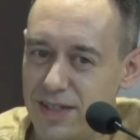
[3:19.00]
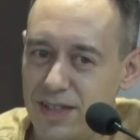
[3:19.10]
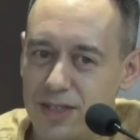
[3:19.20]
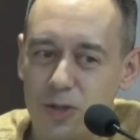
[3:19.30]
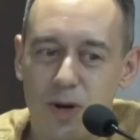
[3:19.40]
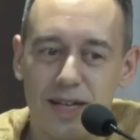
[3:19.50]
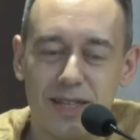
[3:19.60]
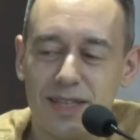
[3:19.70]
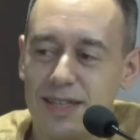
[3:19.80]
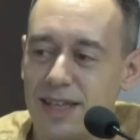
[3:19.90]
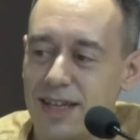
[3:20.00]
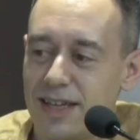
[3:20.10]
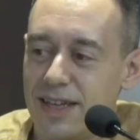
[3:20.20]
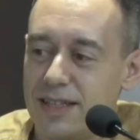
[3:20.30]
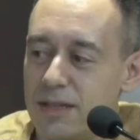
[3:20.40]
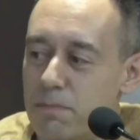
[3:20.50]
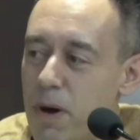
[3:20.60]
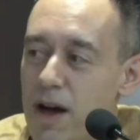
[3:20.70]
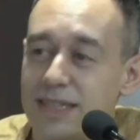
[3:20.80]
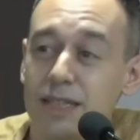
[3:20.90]
So I think that it's
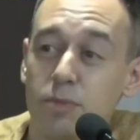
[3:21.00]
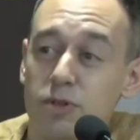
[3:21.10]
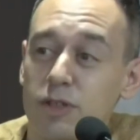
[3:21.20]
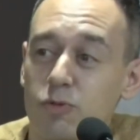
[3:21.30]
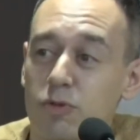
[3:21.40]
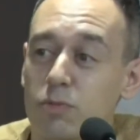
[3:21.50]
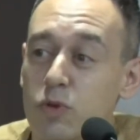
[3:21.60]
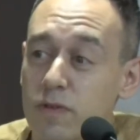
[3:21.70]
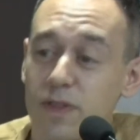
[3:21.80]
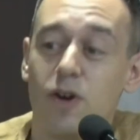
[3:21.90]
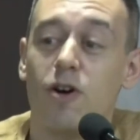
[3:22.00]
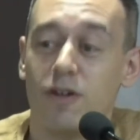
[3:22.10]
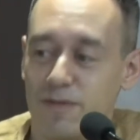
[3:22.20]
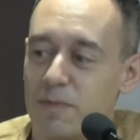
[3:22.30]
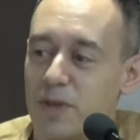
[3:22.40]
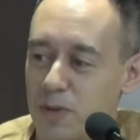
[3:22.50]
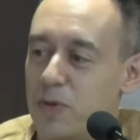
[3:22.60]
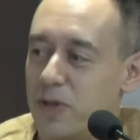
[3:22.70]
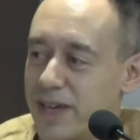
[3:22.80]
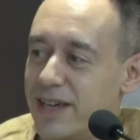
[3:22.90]
impossible to remove the heart from
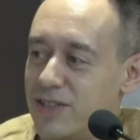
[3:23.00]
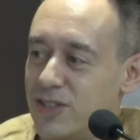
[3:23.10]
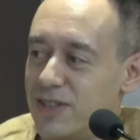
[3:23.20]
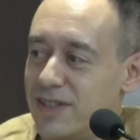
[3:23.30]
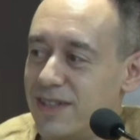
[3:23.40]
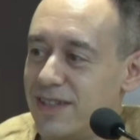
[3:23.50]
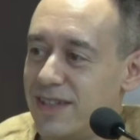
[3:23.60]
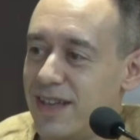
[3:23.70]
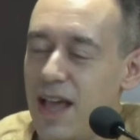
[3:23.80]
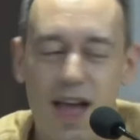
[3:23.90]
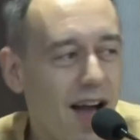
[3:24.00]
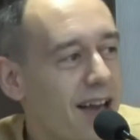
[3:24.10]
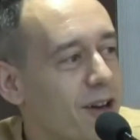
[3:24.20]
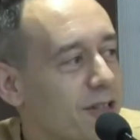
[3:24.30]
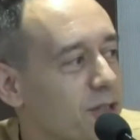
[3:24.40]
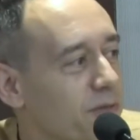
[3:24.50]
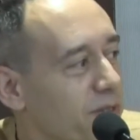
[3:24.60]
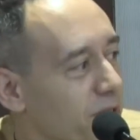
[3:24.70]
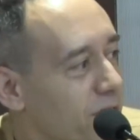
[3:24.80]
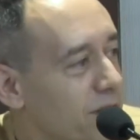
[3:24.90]
communication. I also
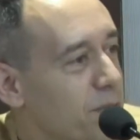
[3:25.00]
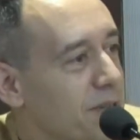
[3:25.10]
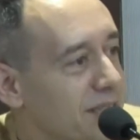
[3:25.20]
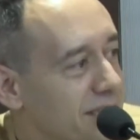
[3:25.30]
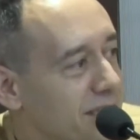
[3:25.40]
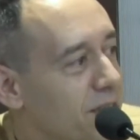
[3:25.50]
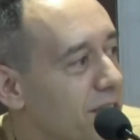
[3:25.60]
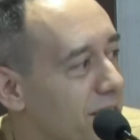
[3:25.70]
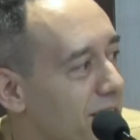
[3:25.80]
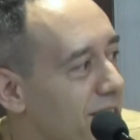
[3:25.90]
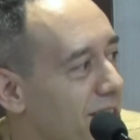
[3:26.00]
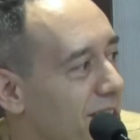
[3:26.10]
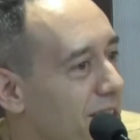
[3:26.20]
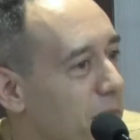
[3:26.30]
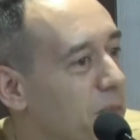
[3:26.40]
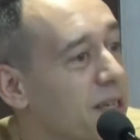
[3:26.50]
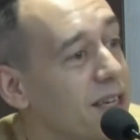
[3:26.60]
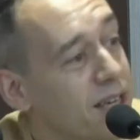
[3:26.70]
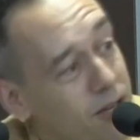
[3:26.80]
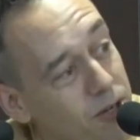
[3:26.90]
feel a little bit silly
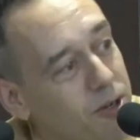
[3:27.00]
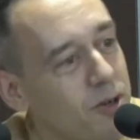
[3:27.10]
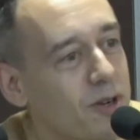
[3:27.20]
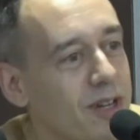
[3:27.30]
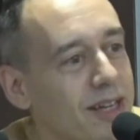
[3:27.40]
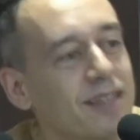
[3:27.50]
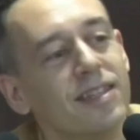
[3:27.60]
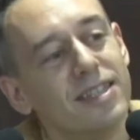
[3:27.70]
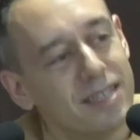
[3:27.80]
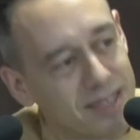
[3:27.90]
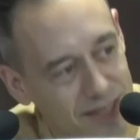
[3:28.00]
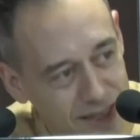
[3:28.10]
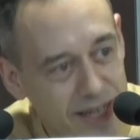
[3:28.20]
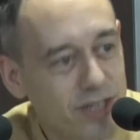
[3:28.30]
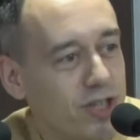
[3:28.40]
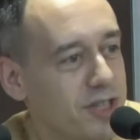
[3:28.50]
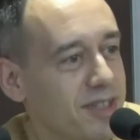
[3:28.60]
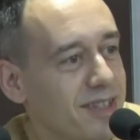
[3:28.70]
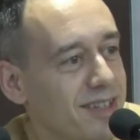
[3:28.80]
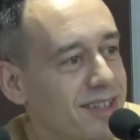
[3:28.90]
being here in this nation
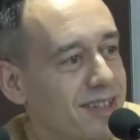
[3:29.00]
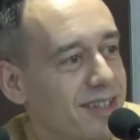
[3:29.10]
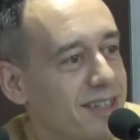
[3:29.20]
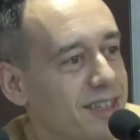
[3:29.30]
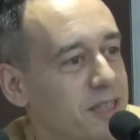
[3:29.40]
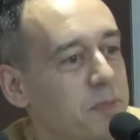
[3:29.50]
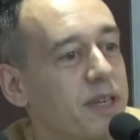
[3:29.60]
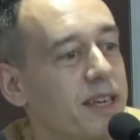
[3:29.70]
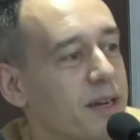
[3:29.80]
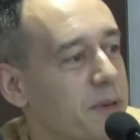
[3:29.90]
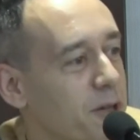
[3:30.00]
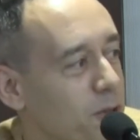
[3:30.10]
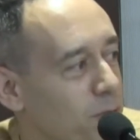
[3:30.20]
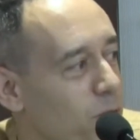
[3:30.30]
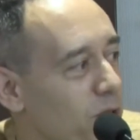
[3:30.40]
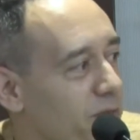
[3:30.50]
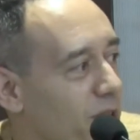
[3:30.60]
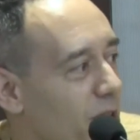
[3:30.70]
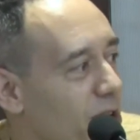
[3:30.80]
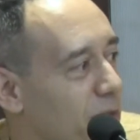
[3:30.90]
speaking about the role of
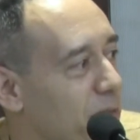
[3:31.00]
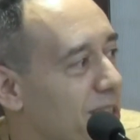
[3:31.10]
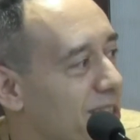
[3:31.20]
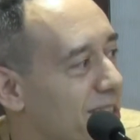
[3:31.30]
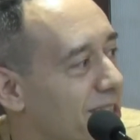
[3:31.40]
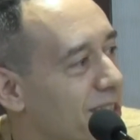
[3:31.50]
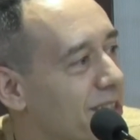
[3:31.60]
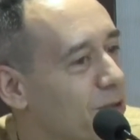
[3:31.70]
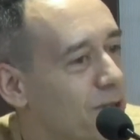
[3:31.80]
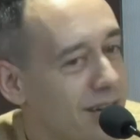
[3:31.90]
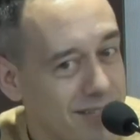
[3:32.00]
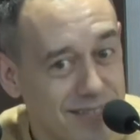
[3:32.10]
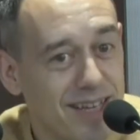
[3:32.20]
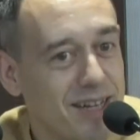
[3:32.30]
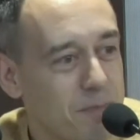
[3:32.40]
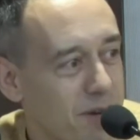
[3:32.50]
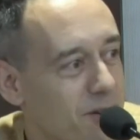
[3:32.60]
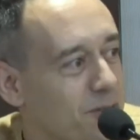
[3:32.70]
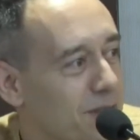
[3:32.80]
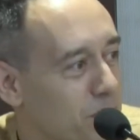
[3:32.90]
the heart, because I think you guys get it
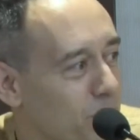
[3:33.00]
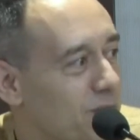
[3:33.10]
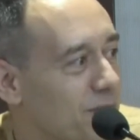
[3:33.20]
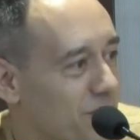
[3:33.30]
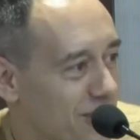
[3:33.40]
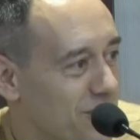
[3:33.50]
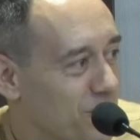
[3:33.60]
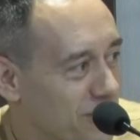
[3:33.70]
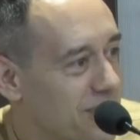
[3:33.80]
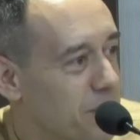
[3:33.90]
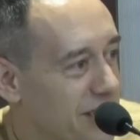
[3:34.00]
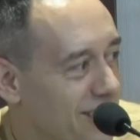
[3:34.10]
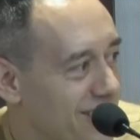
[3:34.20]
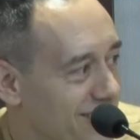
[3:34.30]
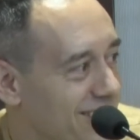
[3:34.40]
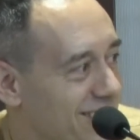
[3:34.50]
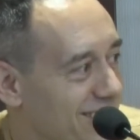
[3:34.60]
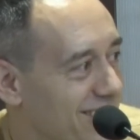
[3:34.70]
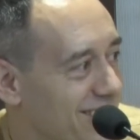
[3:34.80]
better than most other countries, to be honest.